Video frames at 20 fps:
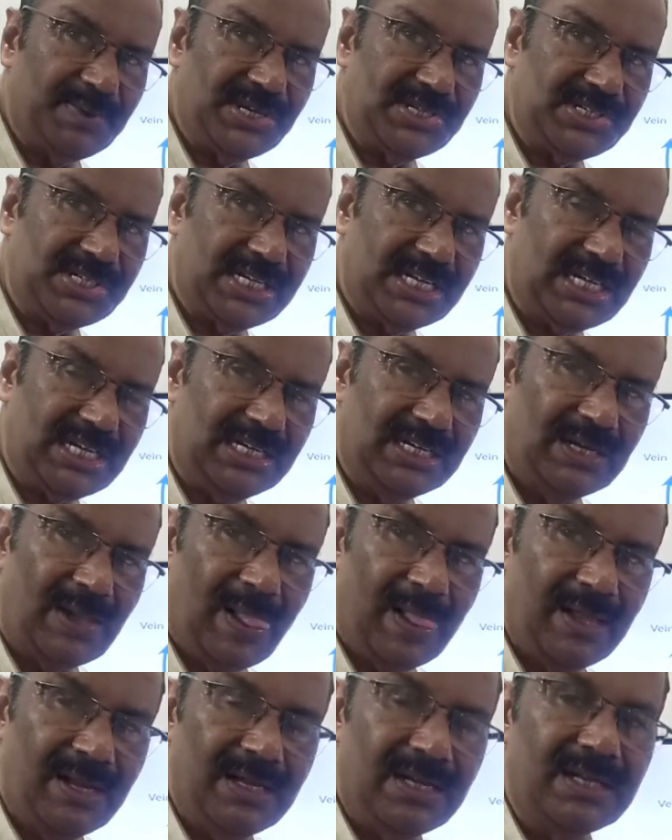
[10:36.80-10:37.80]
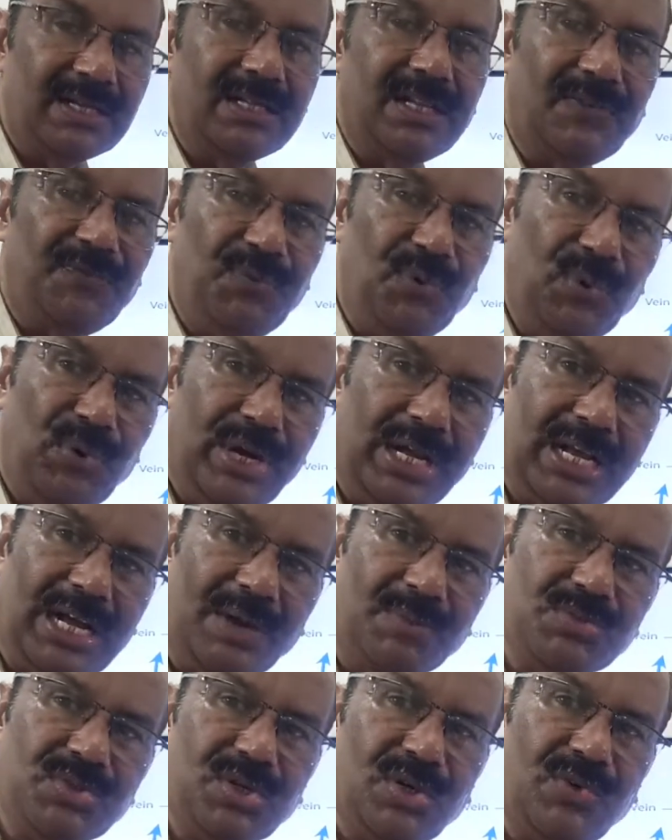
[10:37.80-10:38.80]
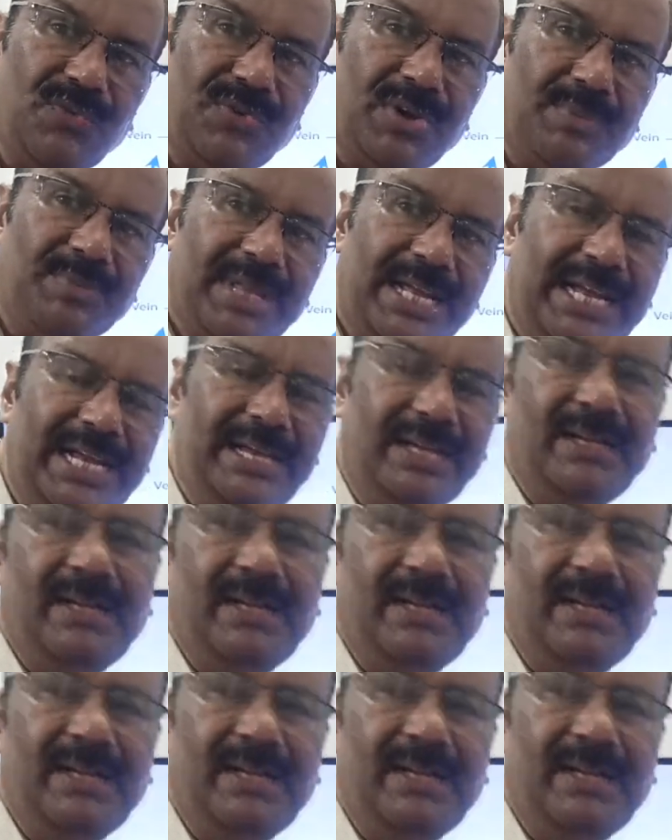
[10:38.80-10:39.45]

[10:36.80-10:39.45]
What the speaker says: pressure, the fluid comes out from the